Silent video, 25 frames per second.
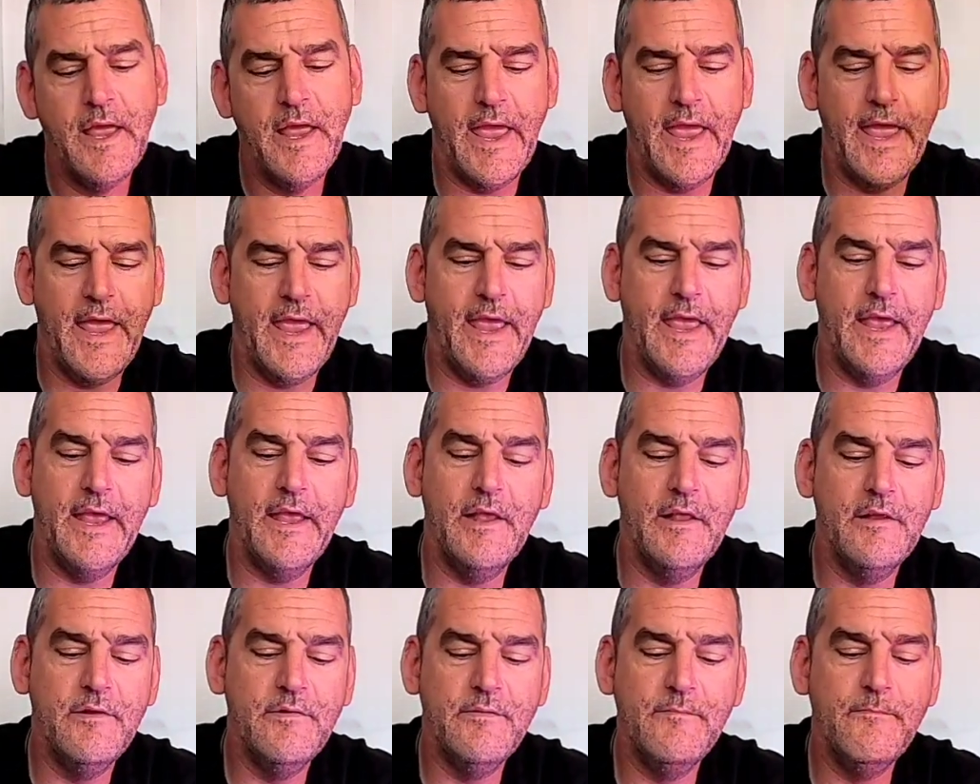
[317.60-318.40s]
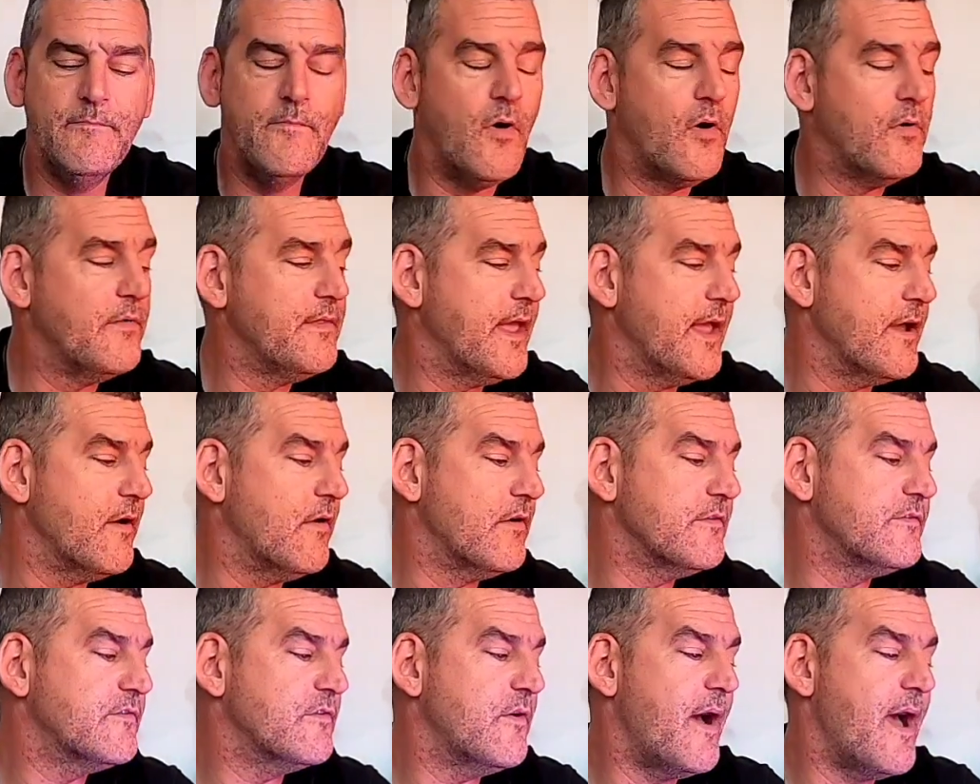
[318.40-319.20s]
And they
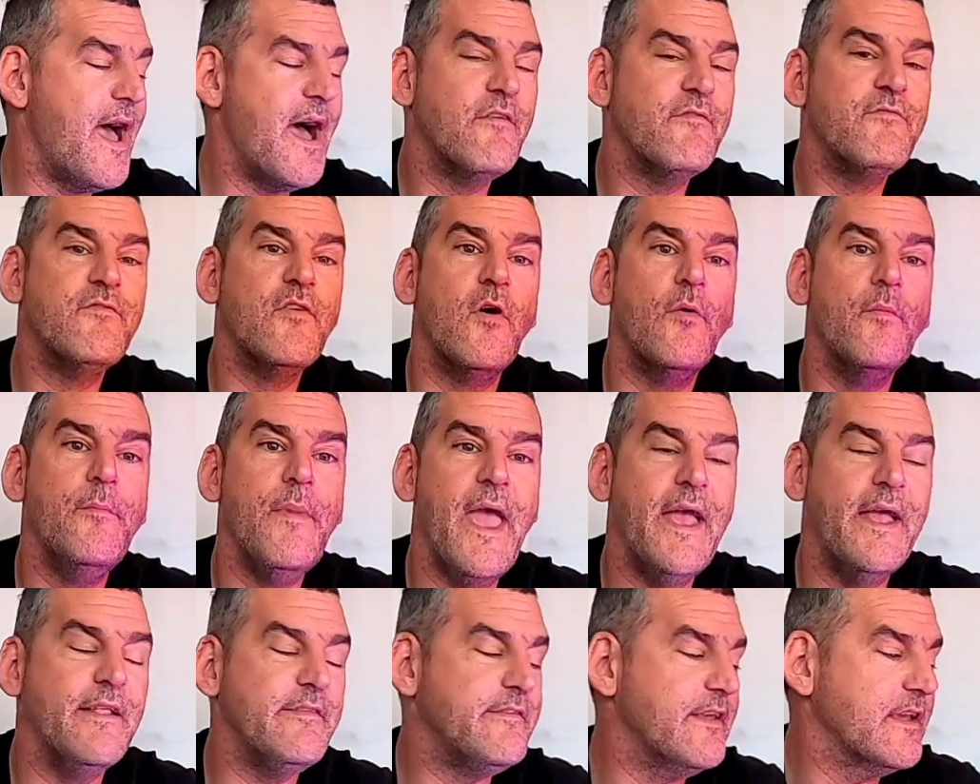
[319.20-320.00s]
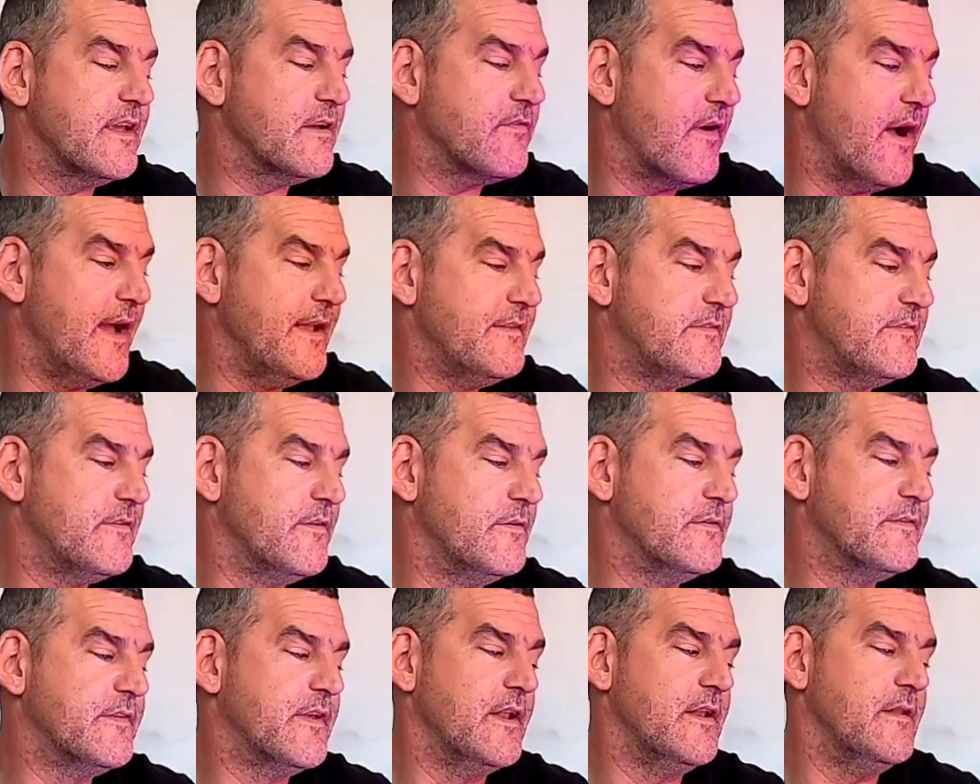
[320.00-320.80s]
also have romantic, right?
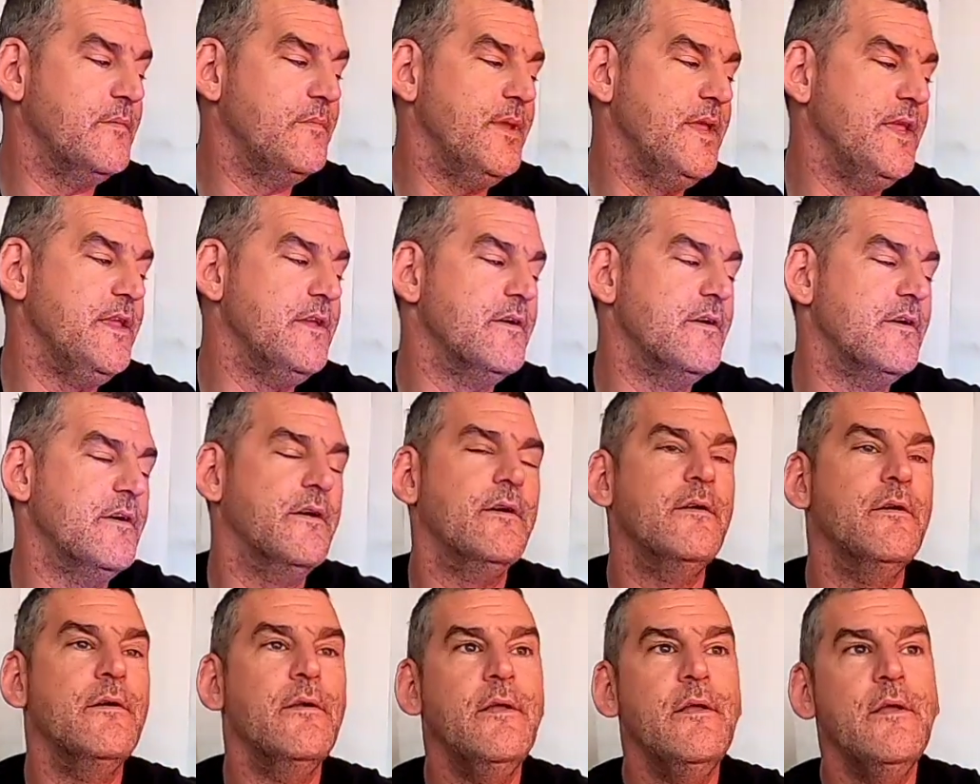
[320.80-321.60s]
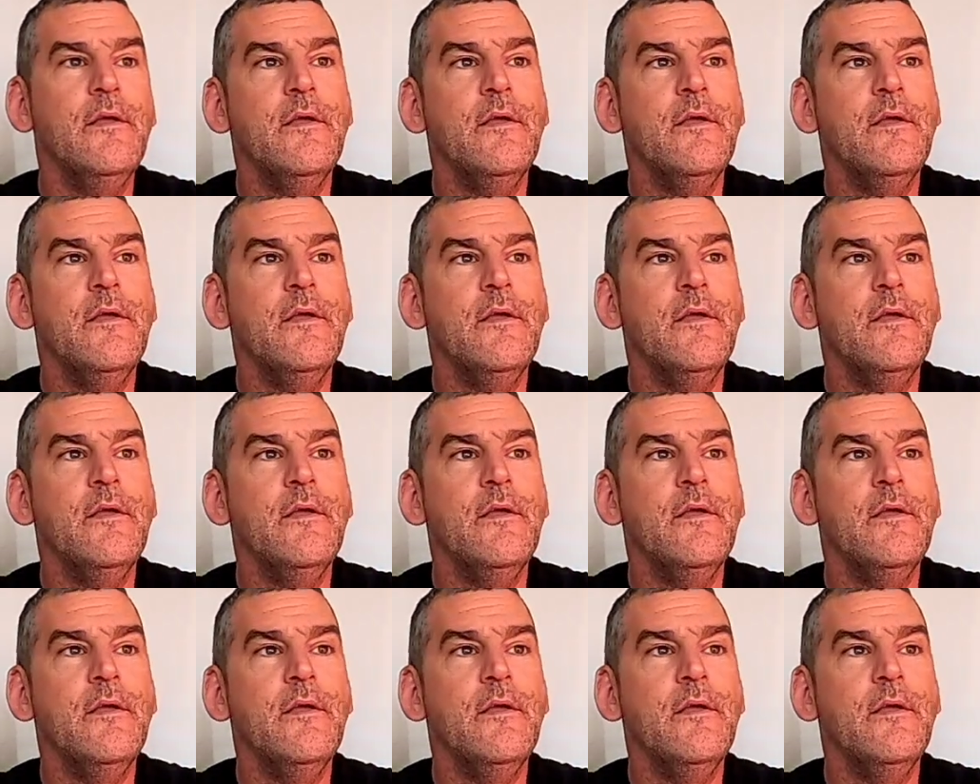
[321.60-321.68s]
So it's going to be your